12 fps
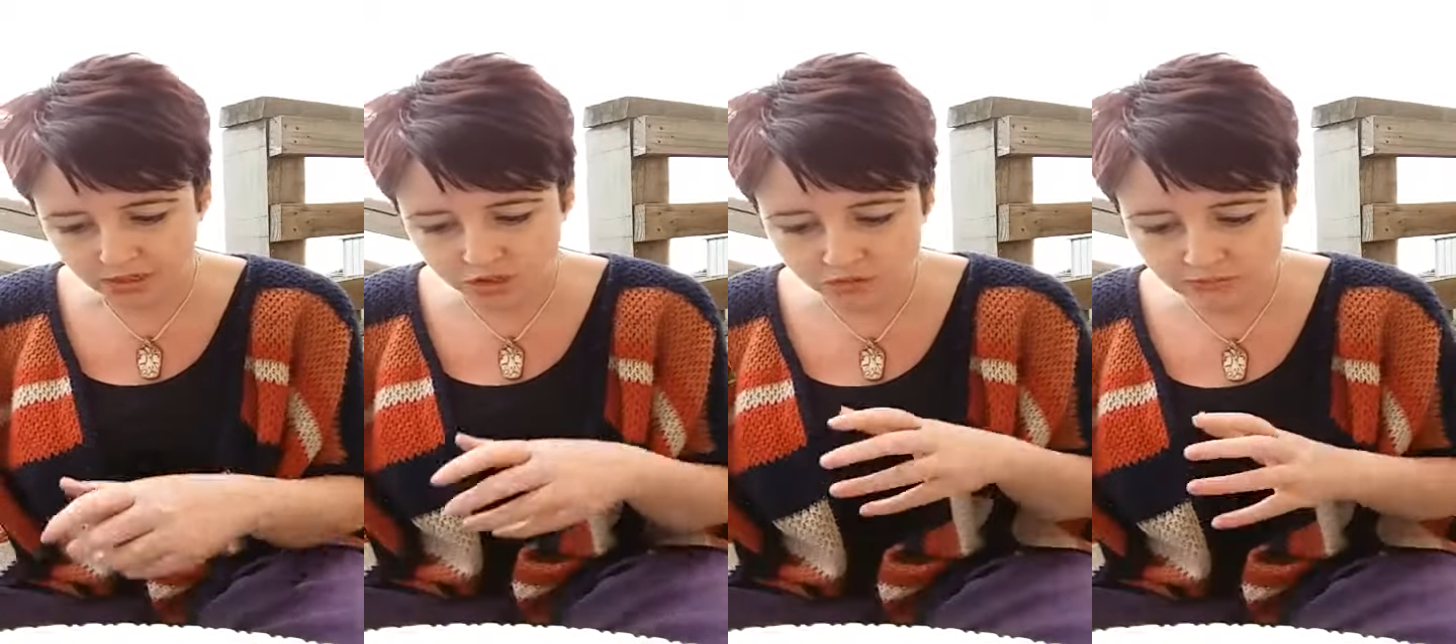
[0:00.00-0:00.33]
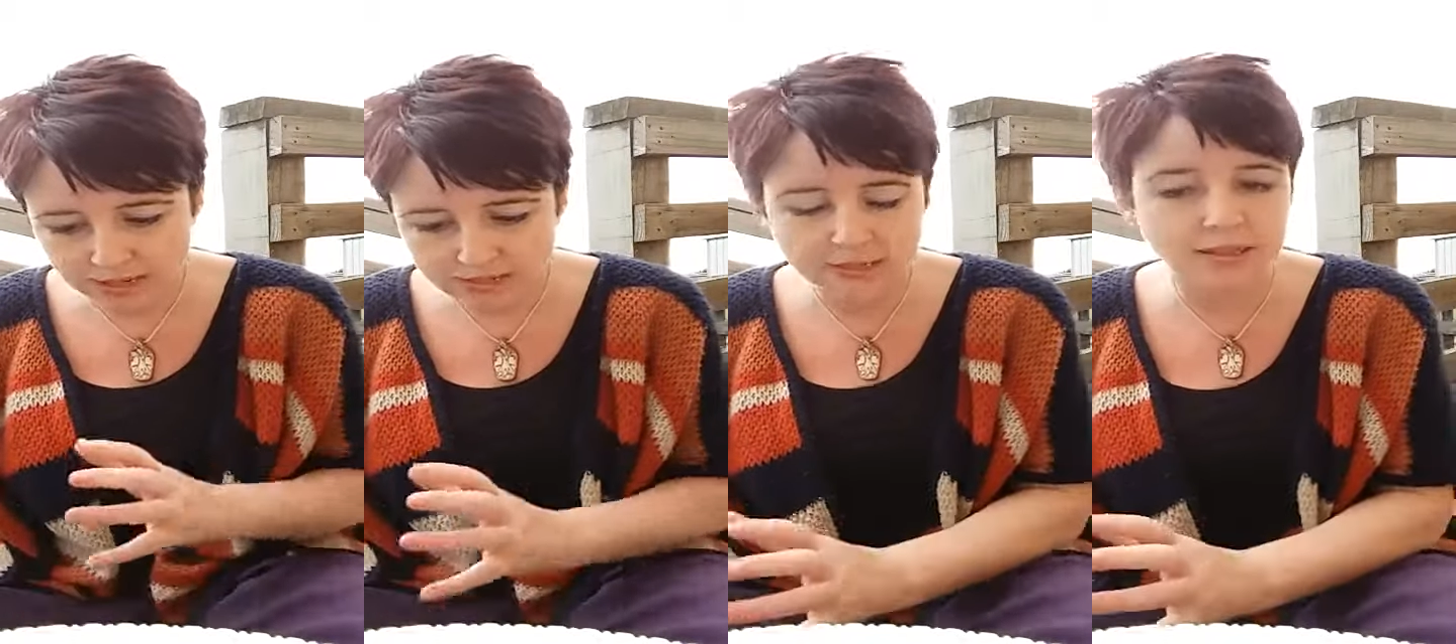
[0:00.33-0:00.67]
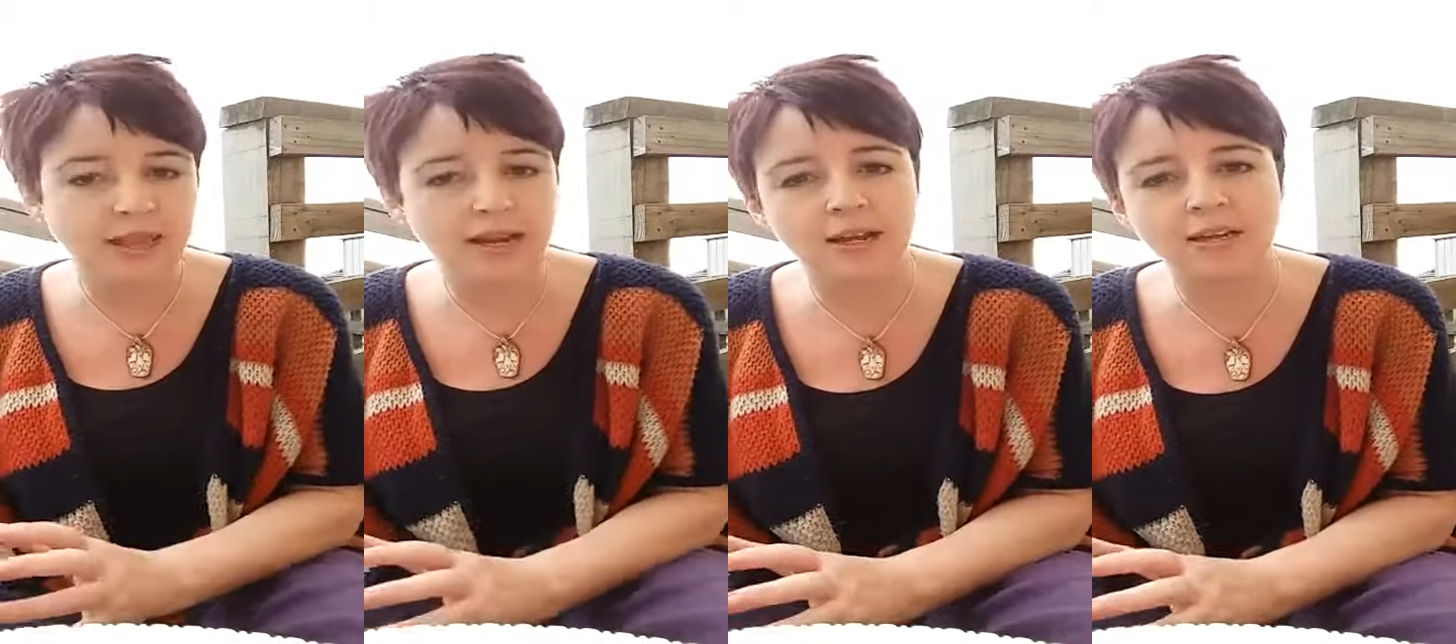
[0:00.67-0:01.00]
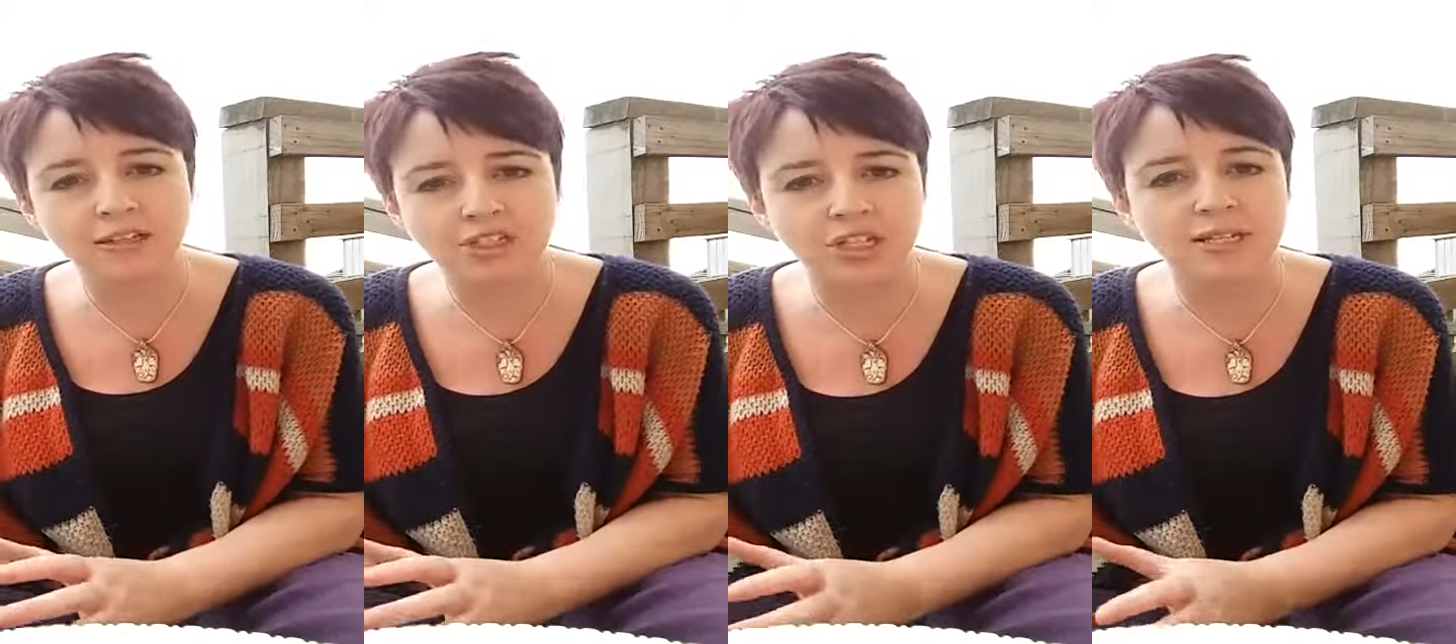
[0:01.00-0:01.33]
trust in that
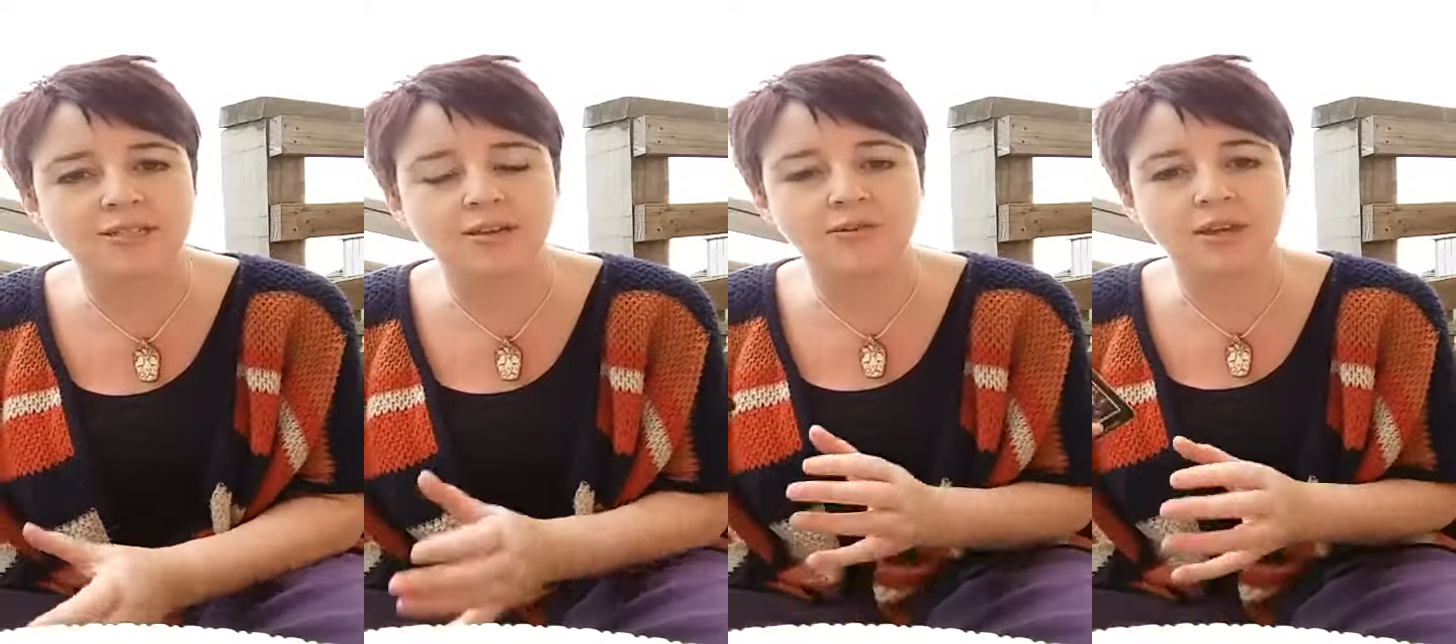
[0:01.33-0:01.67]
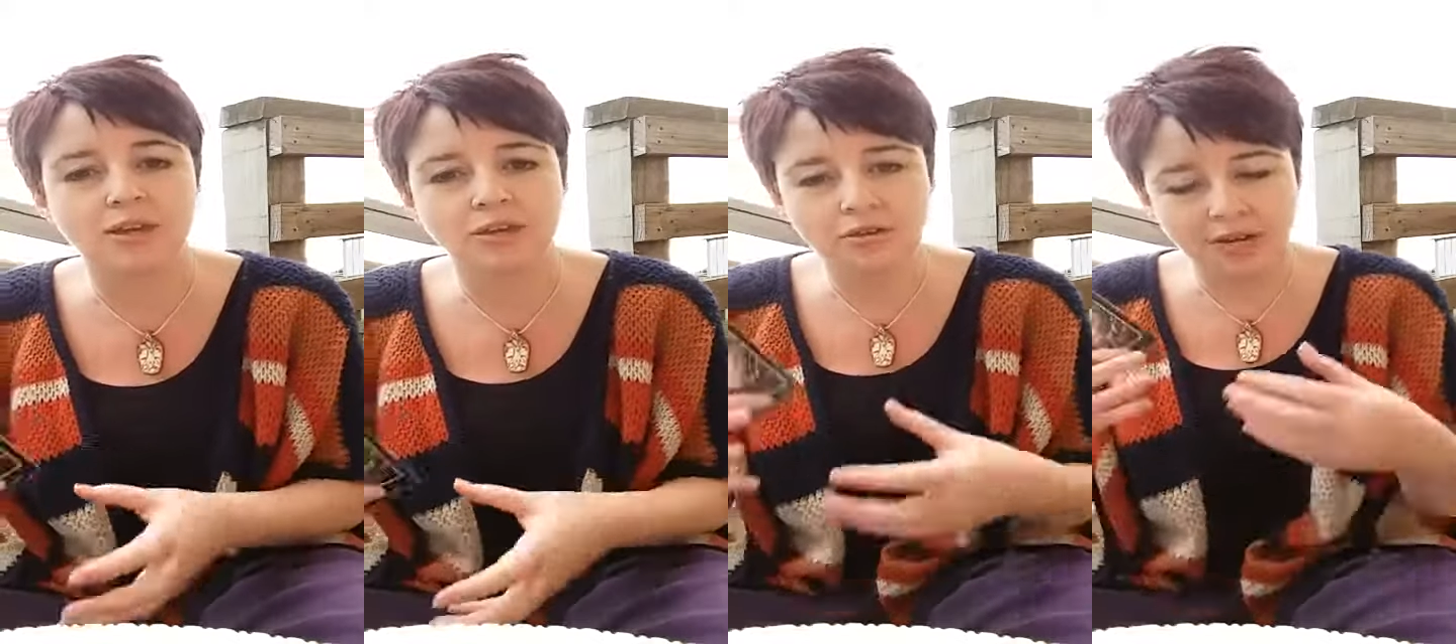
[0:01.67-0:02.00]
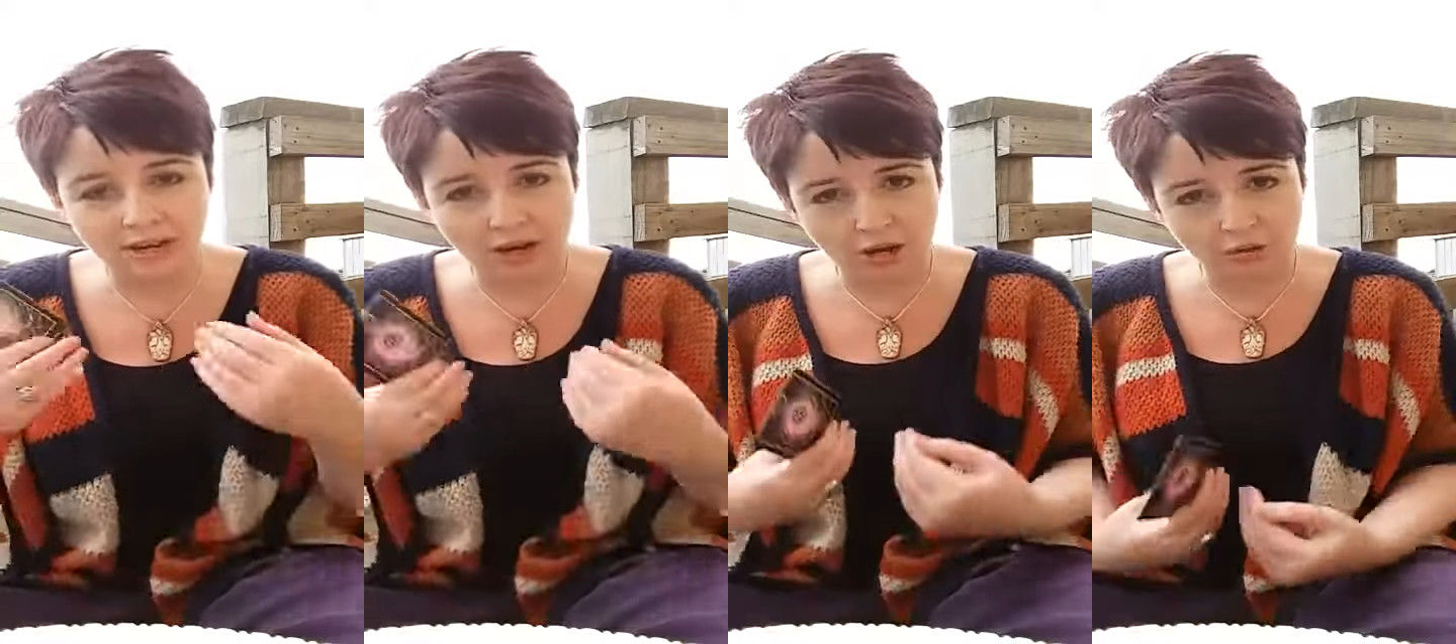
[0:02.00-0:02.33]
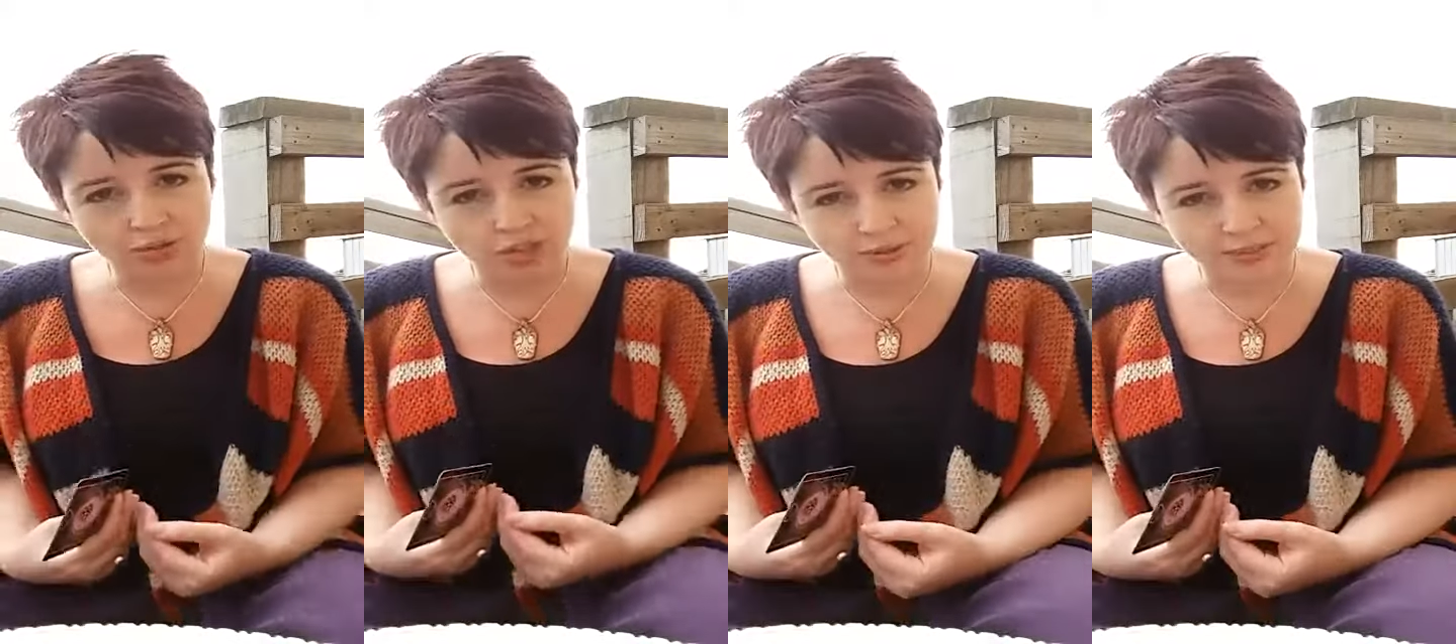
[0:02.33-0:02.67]
energy so that you can
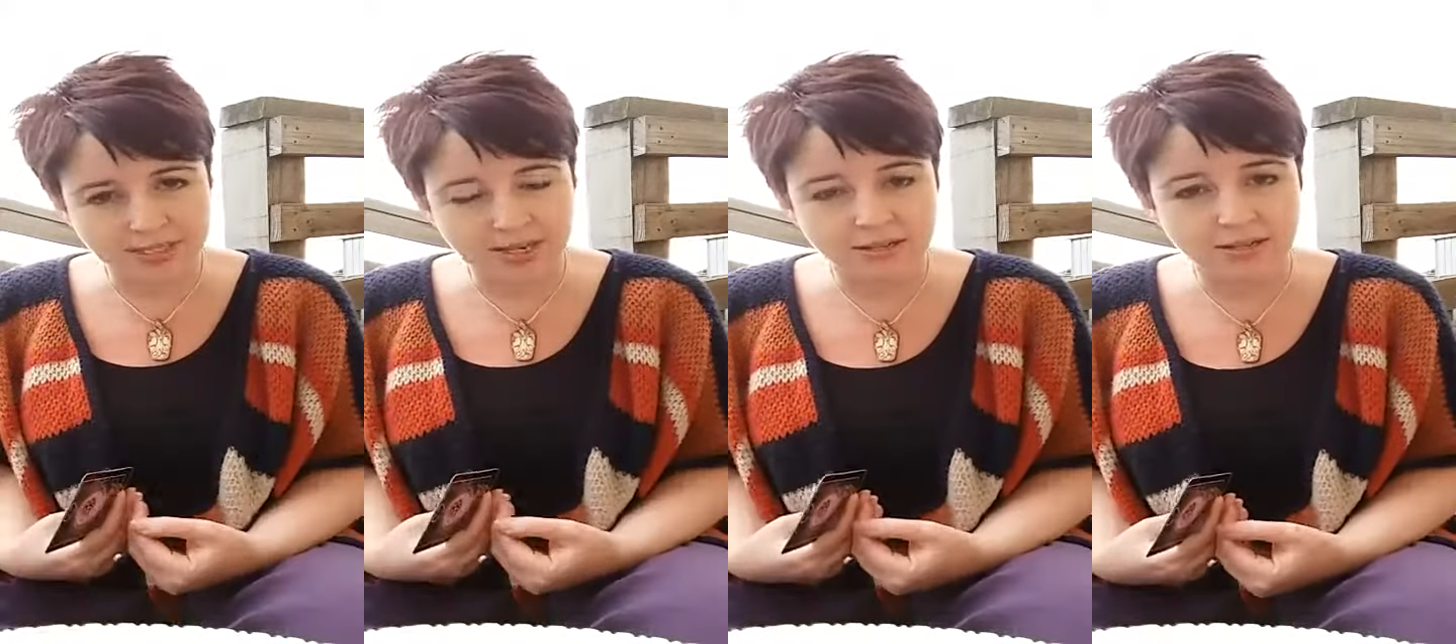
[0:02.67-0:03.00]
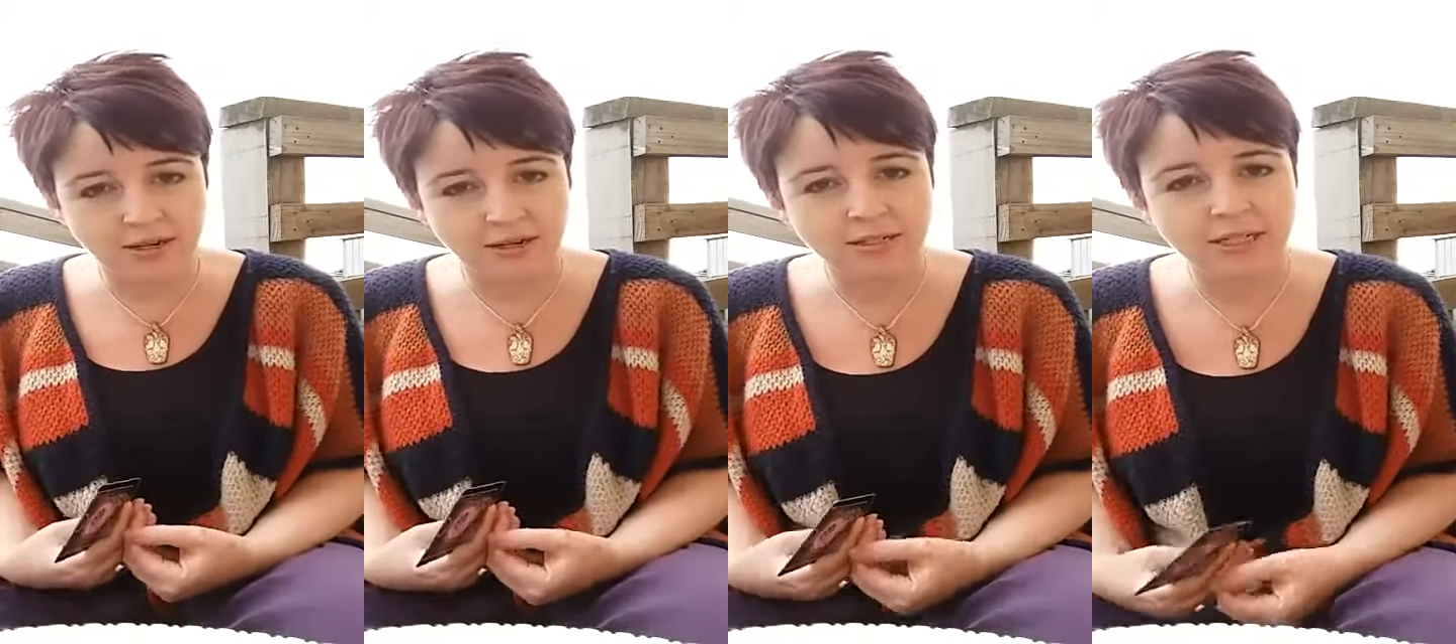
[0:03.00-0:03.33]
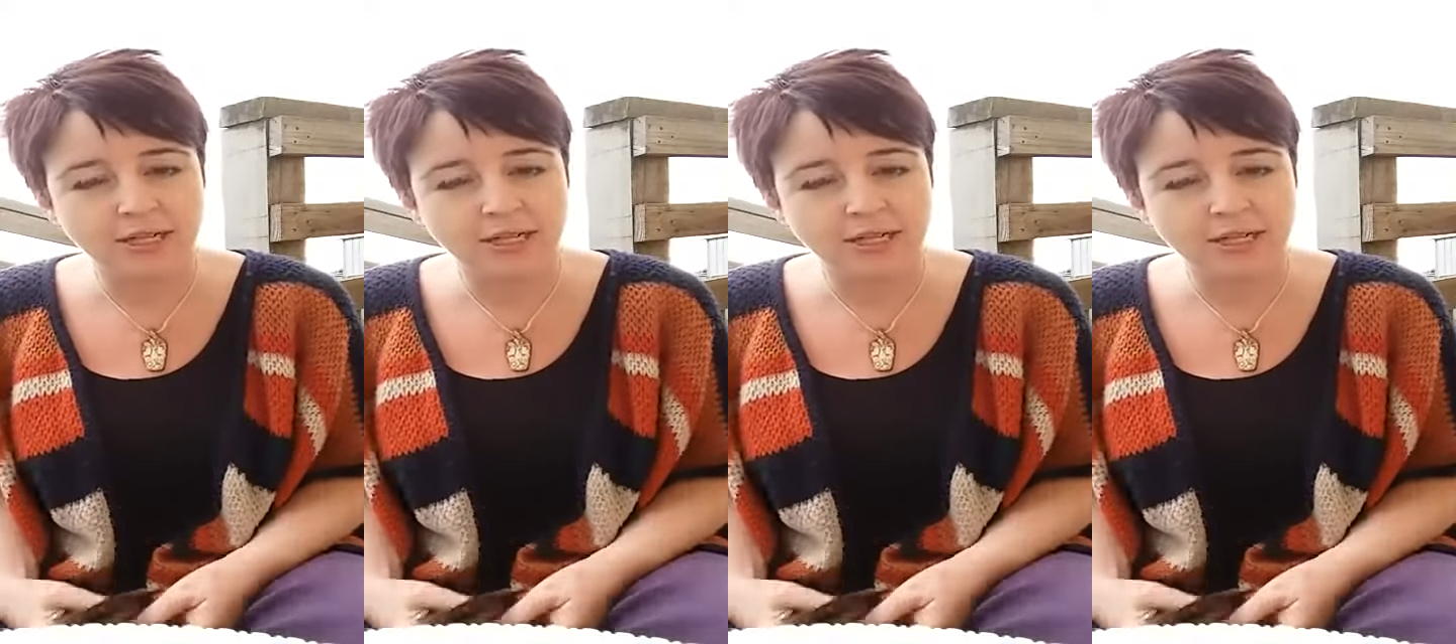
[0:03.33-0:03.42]
hold your center